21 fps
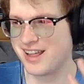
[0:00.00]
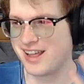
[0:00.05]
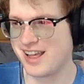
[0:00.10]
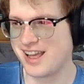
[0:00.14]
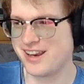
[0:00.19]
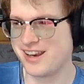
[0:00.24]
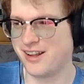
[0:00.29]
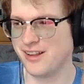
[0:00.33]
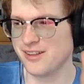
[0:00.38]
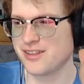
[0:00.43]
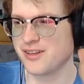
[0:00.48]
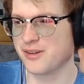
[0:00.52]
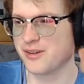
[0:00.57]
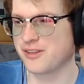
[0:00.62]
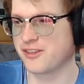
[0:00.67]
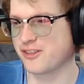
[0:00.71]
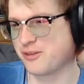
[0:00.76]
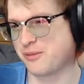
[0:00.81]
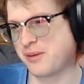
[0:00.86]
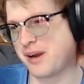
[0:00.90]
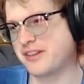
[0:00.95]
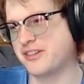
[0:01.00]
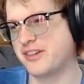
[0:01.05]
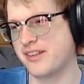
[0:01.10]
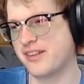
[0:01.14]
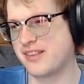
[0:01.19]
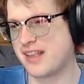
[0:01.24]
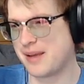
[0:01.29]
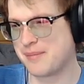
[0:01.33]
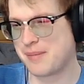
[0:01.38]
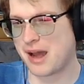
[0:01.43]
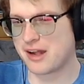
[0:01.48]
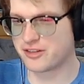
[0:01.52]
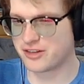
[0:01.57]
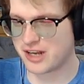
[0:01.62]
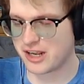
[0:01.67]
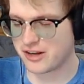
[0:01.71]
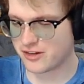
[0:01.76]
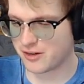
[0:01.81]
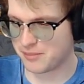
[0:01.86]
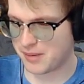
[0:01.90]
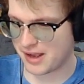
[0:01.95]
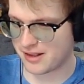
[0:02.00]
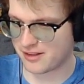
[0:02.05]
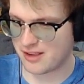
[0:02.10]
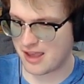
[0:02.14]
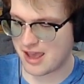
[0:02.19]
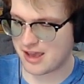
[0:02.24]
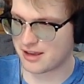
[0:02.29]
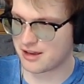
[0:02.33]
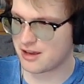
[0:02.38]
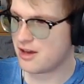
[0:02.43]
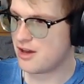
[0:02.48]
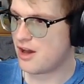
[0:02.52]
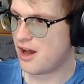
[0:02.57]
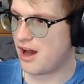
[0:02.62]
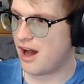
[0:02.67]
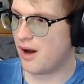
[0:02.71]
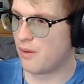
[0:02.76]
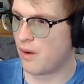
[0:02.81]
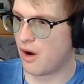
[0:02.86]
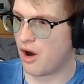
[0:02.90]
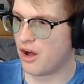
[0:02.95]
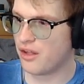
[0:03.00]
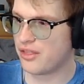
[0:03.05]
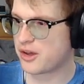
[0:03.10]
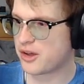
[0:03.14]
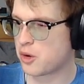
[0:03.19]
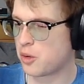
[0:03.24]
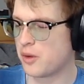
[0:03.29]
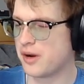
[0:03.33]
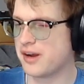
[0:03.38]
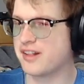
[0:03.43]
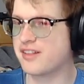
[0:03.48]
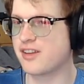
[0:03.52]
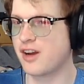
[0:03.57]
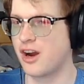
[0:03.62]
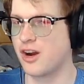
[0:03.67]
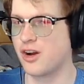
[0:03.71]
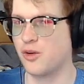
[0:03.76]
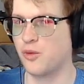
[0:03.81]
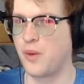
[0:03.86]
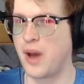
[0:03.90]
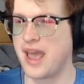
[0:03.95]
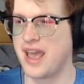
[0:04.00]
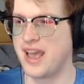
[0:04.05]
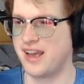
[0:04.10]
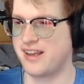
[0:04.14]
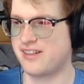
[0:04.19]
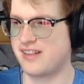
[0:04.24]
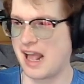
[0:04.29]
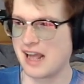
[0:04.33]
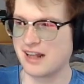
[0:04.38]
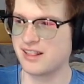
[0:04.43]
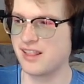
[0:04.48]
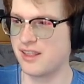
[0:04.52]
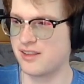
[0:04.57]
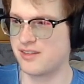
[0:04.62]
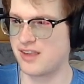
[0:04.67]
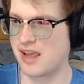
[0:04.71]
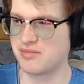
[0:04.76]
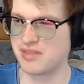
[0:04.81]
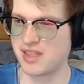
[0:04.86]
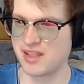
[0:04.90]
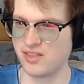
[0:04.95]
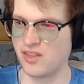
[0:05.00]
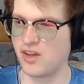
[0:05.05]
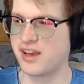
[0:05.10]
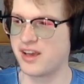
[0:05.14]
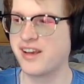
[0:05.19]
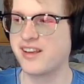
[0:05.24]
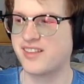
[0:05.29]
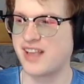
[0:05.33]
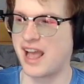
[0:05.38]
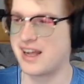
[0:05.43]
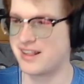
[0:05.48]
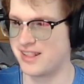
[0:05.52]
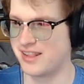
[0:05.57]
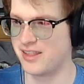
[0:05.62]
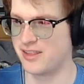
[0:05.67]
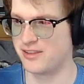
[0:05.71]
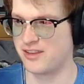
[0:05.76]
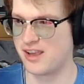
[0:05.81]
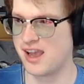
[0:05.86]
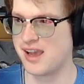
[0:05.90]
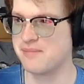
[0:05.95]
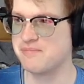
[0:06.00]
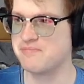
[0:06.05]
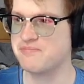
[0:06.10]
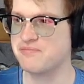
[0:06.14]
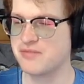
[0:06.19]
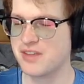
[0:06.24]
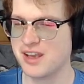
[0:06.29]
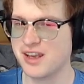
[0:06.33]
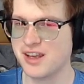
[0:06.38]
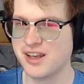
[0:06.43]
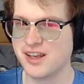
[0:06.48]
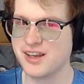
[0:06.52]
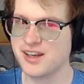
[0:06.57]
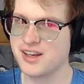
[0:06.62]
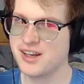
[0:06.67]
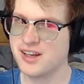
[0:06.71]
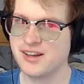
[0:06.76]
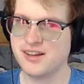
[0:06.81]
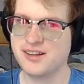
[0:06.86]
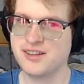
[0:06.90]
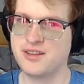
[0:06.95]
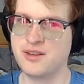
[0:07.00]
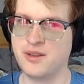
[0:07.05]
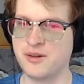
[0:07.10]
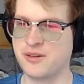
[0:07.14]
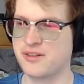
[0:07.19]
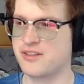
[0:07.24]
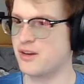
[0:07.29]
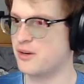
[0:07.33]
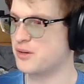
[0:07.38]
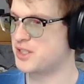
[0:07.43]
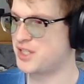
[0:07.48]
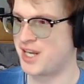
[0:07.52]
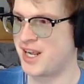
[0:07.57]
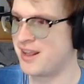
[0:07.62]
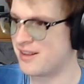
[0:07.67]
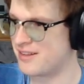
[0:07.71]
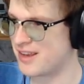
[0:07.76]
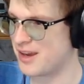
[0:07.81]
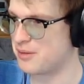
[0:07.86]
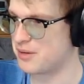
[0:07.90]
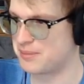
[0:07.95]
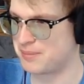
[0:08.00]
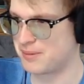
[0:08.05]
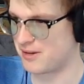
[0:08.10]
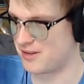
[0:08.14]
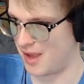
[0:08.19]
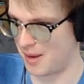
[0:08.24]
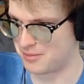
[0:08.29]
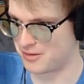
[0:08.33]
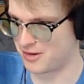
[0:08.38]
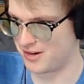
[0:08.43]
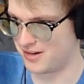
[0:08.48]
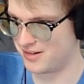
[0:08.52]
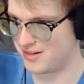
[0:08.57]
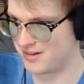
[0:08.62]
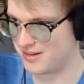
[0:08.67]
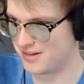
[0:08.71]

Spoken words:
it also stretches the imagination by saying, oh, all the coins weigh exactly the same, they look exactly the same. So there's no cheesing it with perception.